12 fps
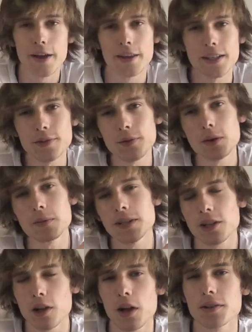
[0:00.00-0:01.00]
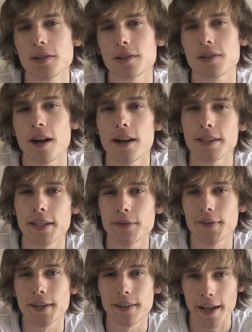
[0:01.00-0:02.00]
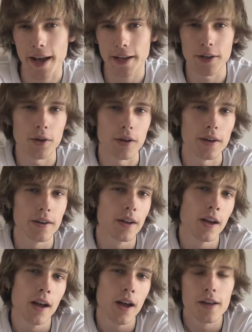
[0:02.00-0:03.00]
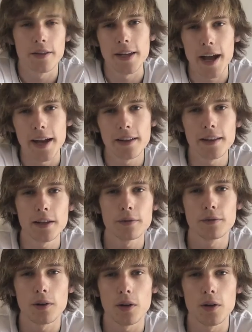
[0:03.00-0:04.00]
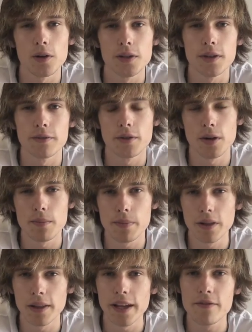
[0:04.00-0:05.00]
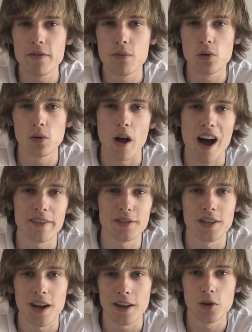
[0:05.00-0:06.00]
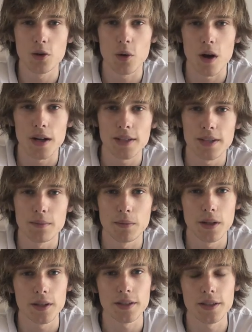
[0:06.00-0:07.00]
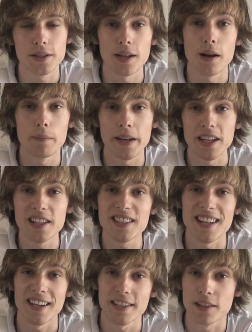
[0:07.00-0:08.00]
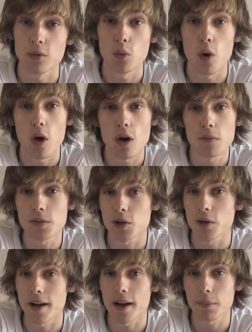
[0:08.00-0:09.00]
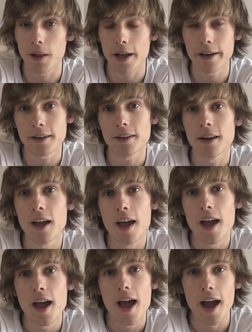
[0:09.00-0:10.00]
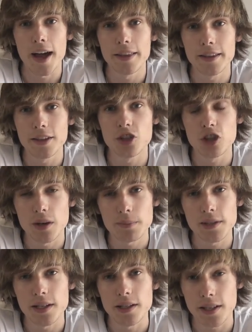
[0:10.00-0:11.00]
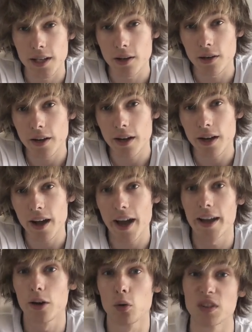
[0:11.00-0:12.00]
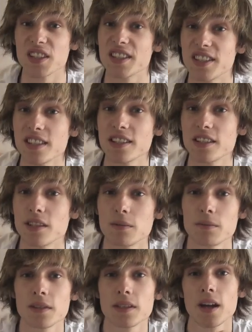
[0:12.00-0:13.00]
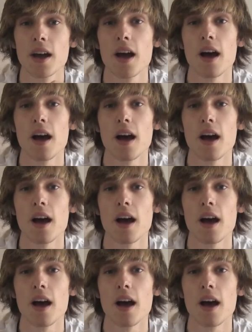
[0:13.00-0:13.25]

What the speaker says: This film is close to scientifically accurate. The alien follows a very believable life cycle, quite similar to some insects and worms on our planet, and the ship's interior and all the systems